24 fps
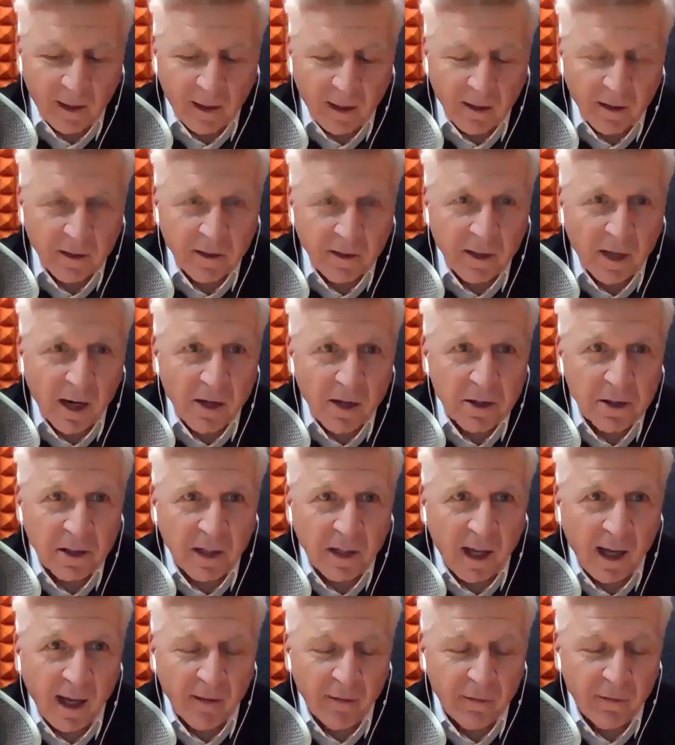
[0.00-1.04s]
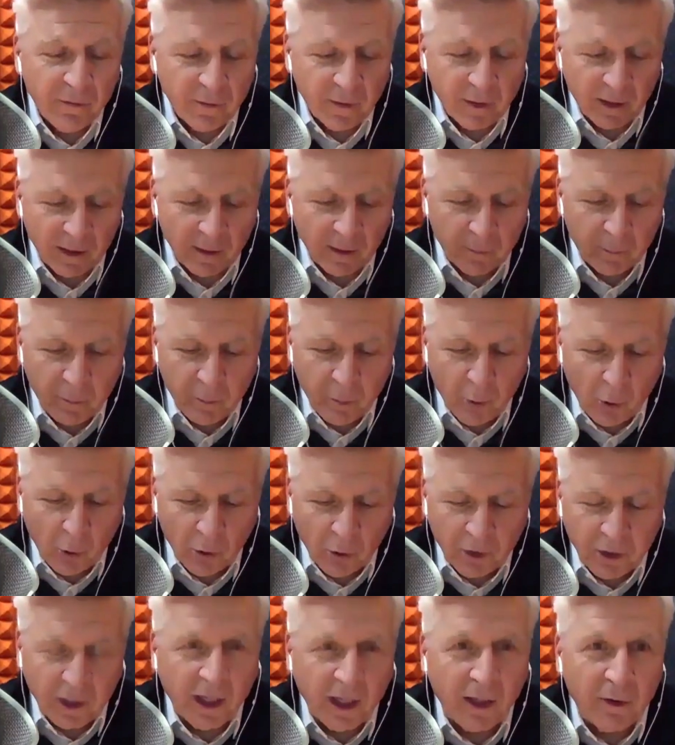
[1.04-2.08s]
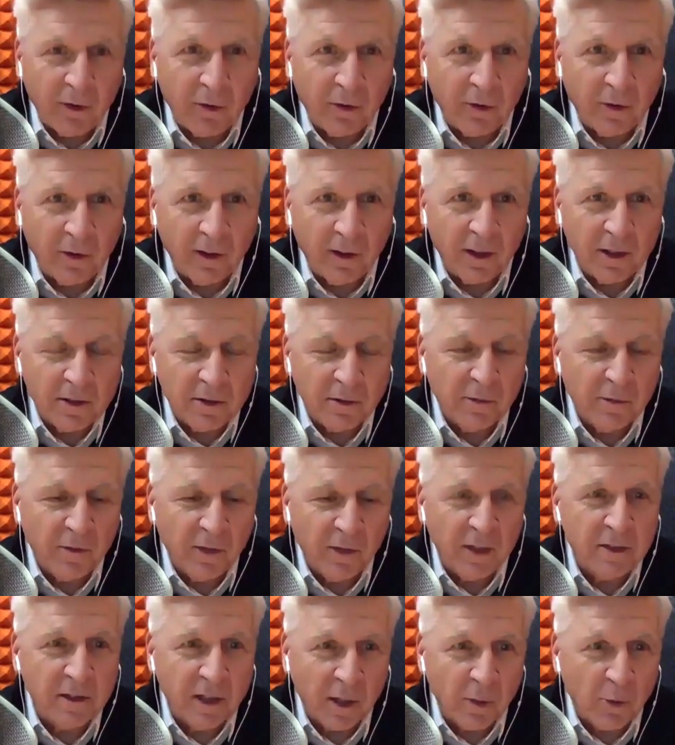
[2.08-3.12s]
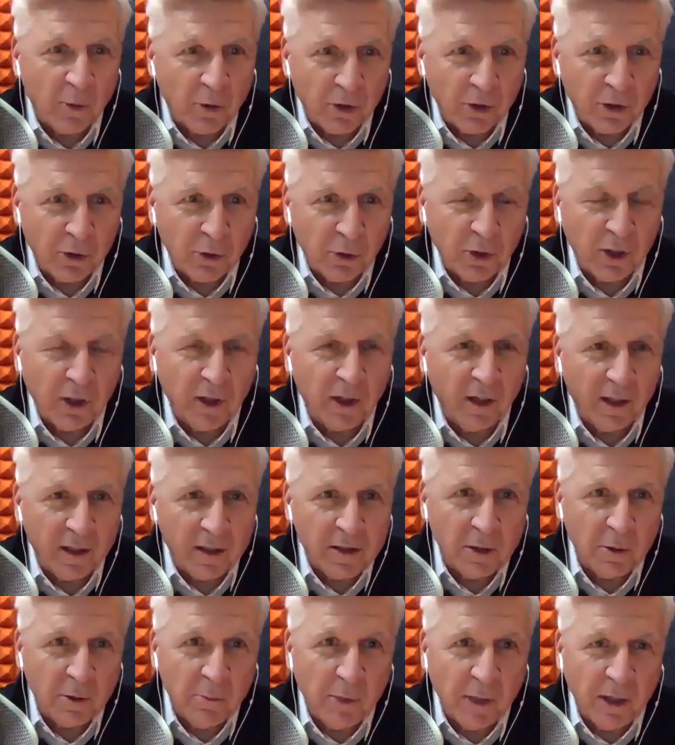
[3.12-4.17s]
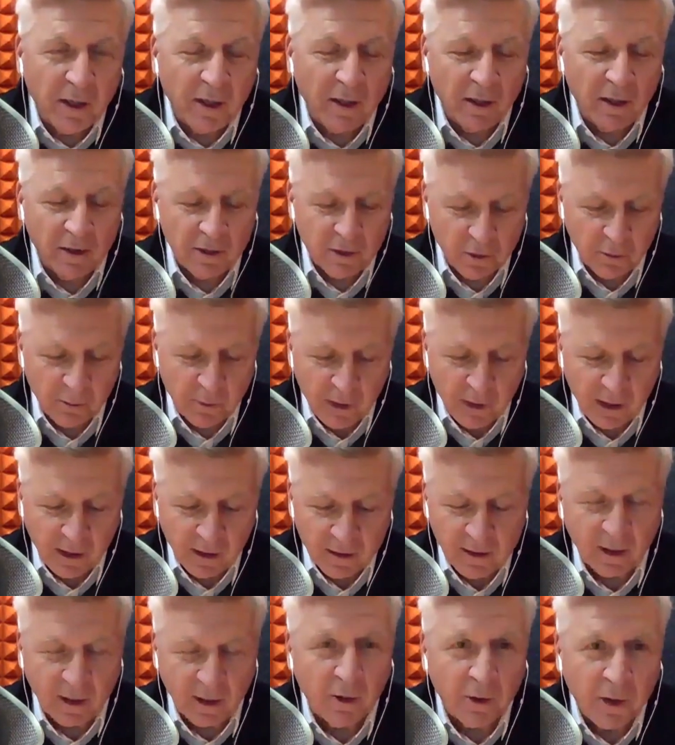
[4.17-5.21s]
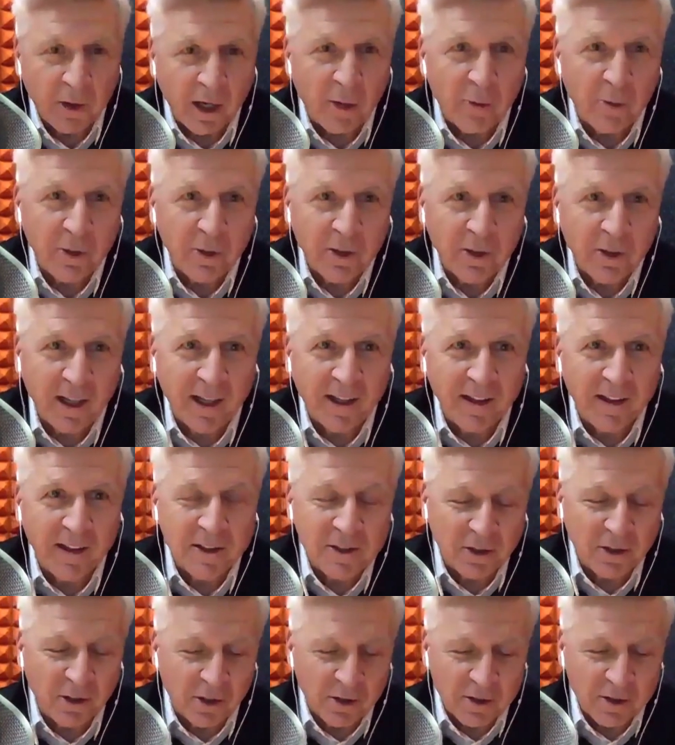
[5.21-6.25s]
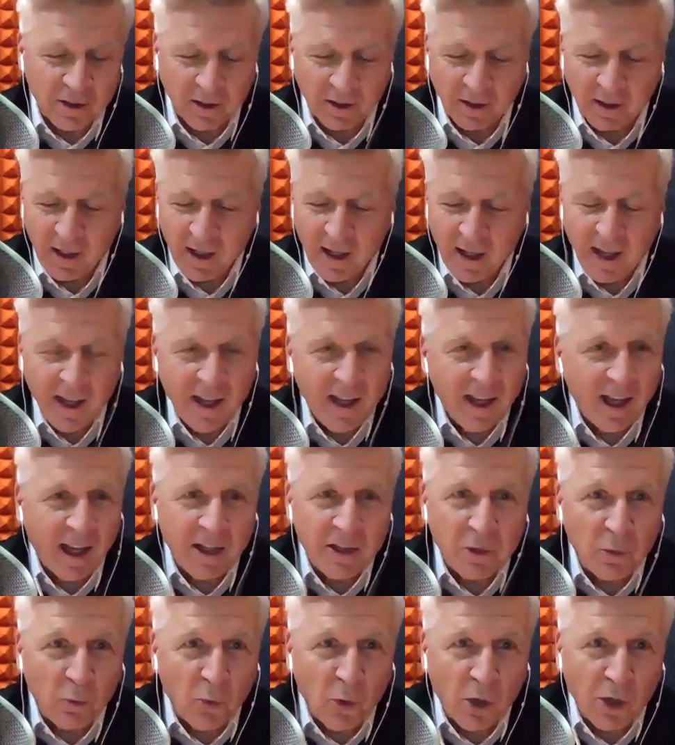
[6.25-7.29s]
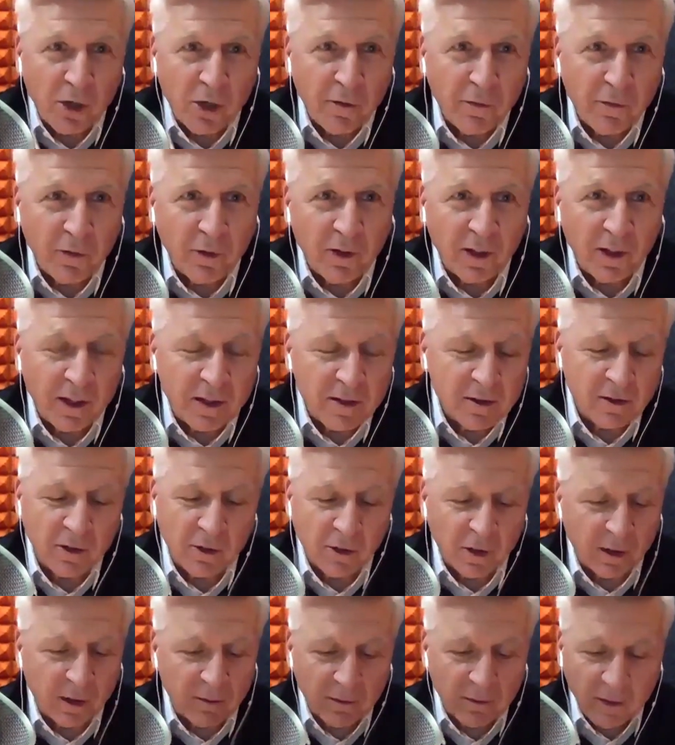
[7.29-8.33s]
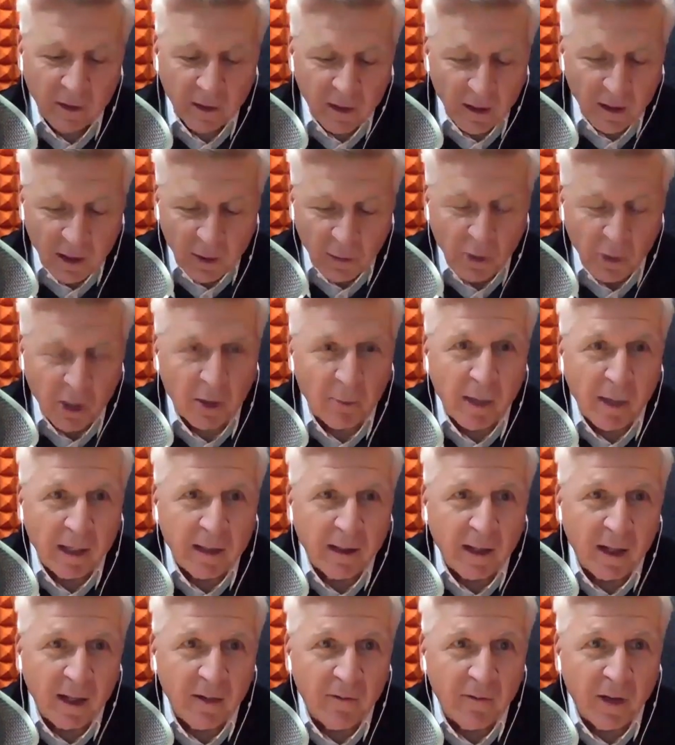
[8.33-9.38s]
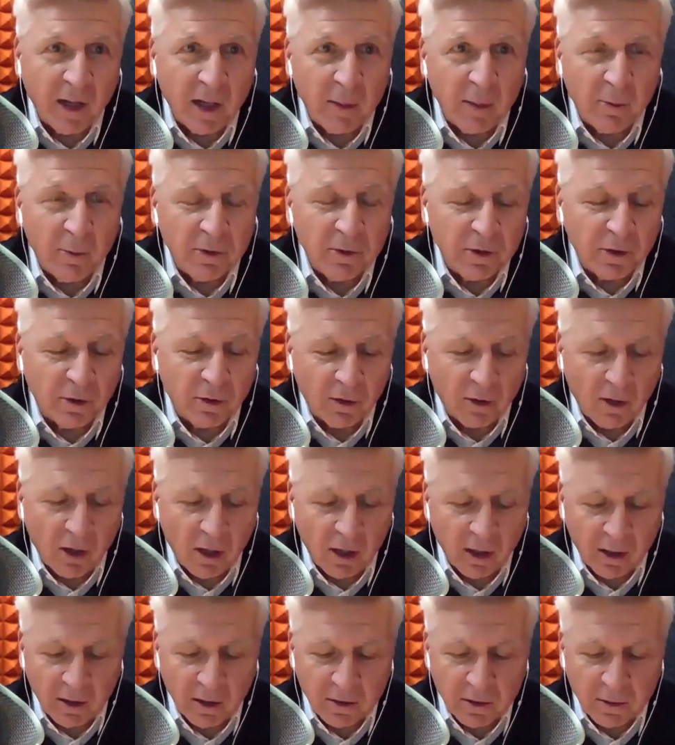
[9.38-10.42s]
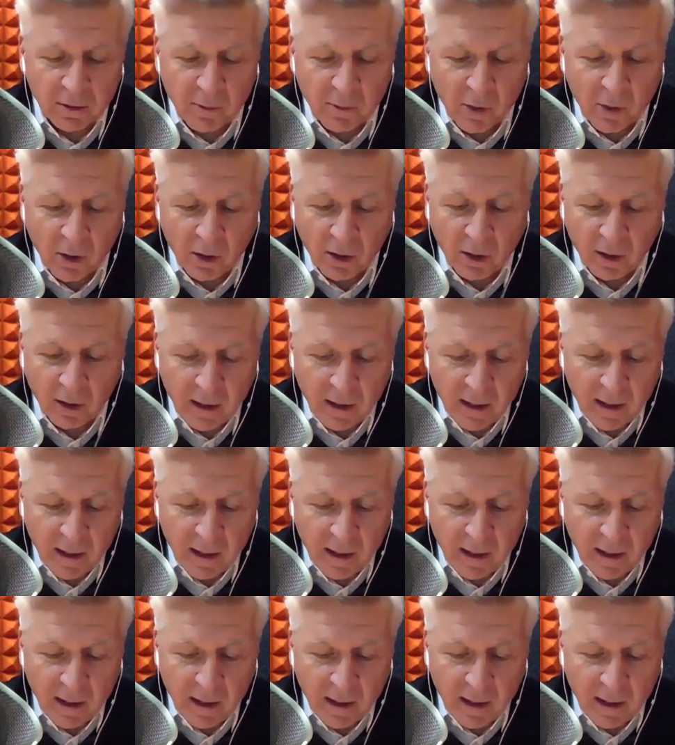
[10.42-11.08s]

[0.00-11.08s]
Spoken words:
our entire staff pulled together a list of things they were doing, and they submitted it to me and said, okay, we're taking this seriously. And it's a wonderful list. We can make that available to your audience, Mark.